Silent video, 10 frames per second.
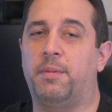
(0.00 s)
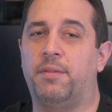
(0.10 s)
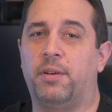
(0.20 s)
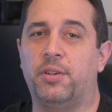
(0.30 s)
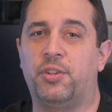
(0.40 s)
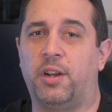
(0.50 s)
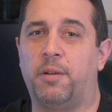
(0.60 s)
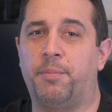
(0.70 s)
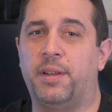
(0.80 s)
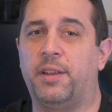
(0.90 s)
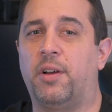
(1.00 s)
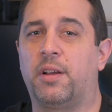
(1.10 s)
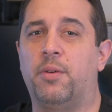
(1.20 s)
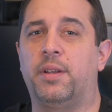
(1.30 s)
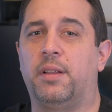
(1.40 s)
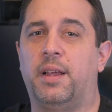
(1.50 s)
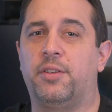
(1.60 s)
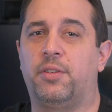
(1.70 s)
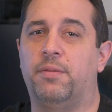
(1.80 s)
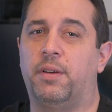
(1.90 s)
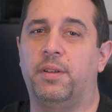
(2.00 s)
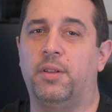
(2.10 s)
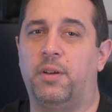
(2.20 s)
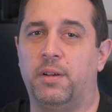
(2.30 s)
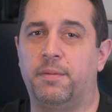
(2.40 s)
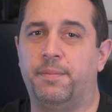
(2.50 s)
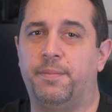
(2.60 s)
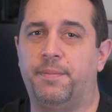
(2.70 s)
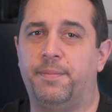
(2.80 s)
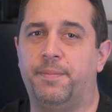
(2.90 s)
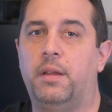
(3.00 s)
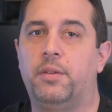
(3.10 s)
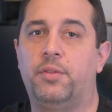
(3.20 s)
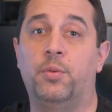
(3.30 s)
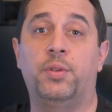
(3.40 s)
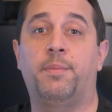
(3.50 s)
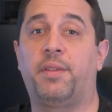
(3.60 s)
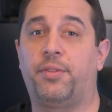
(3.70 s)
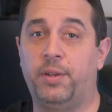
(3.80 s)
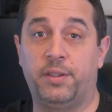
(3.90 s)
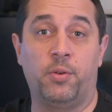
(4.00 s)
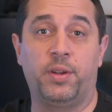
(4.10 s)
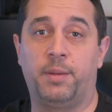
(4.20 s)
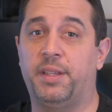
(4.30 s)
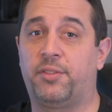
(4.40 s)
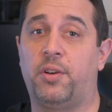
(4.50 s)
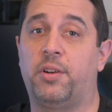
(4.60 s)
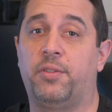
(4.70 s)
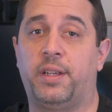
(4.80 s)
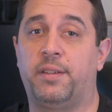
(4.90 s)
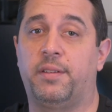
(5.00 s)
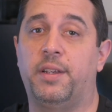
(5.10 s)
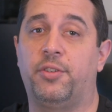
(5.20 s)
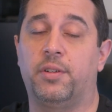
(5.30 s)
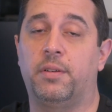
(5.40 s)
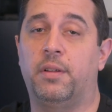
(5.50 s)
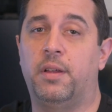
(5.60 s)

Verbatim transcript: to be very sharp and they're not going to last you very long. Tool number three is going to be a soldering station.